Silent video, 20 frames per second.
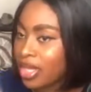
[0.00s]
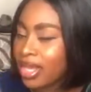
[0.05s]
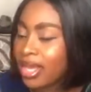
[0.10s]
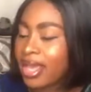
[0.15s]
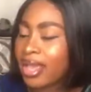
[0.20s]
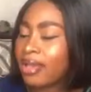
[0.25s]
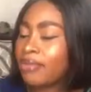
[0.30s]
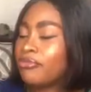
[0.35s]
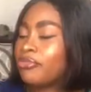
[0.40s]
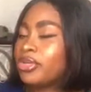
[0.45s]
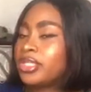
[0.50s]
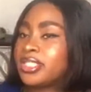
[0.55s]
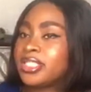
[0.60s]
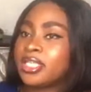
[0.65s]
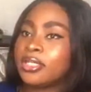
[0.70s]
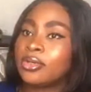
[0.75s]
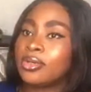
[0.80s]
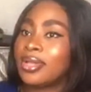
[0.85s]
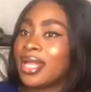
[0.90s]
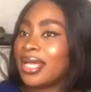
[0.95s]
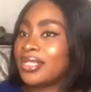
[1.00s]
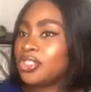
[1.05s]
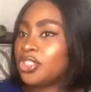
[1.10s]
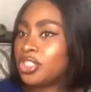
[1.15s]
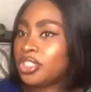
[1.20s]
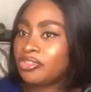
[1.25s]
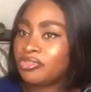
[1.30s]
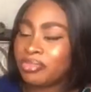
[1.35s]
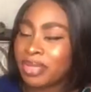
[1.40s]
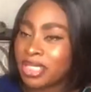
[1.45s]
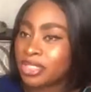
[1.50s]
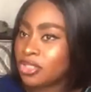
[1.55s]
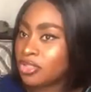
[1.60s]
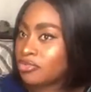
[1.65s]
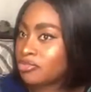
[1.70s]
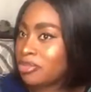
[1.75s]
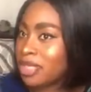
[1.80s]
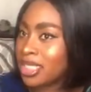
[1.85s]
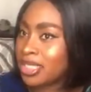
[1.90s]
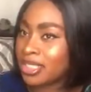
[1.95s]
Every single achievement
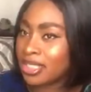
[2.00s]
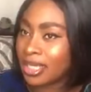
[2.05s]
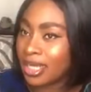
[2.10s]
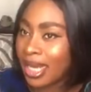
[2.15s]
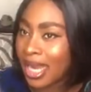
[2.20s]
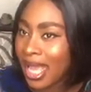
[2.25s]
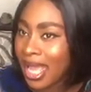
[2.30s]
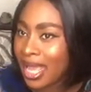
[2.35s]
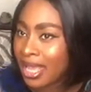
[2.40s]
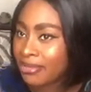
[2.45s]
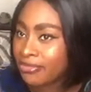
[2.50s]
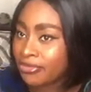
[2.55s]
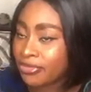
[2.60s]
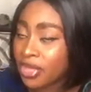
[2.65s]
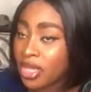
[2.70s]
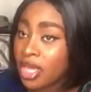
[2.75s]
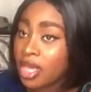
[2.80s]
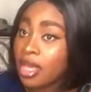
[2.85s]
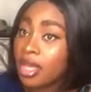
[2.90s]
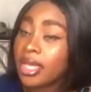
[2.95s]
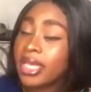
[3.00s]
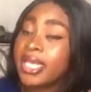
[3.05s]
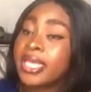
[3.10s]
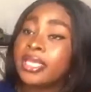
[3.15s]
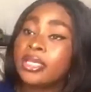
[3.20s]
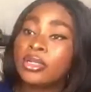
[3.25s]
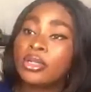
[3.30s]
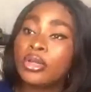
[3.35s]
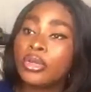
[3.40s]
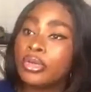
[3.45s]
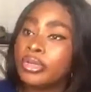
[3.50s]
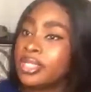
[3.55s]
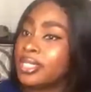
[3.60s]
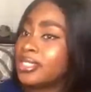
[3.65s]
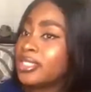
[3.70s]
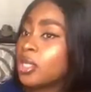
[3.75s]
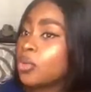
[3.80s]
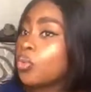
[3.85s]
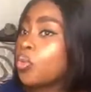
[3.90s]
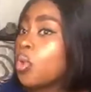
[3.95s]
you've made in life, including
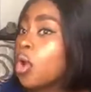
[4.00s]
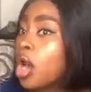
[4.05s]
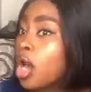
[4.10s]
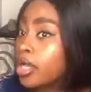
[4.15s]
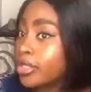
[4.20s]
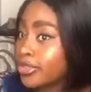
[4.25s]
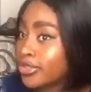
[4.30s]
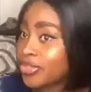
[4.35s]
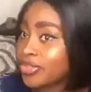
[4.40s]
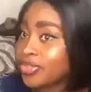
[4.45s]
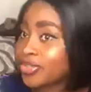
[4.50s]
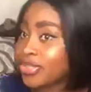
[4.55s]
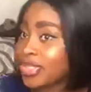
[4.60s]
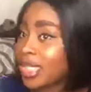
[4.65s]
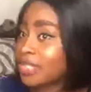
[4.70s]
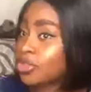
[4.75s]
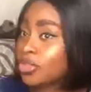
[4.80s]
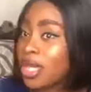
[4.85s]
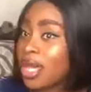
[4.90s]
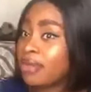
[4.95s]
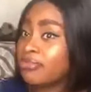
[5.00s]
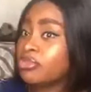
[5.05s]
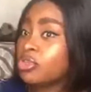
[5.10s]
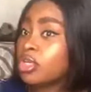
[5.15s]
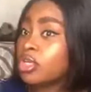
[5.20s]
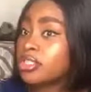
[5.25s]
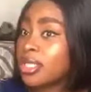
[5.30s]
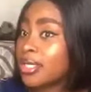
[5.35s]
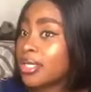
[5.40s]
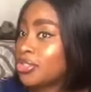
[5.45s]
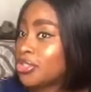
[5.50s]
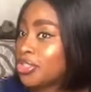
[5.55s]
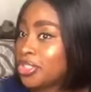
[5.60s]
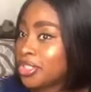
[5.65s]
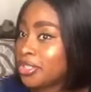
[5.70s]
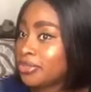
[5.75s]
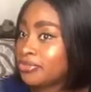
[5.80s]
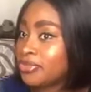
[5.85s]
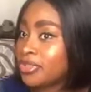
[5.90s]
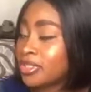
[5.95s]
the ones that you have not
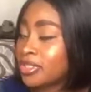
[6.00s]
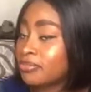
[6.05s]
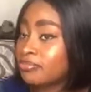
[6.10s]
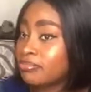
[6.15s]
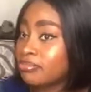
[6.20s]
achieved,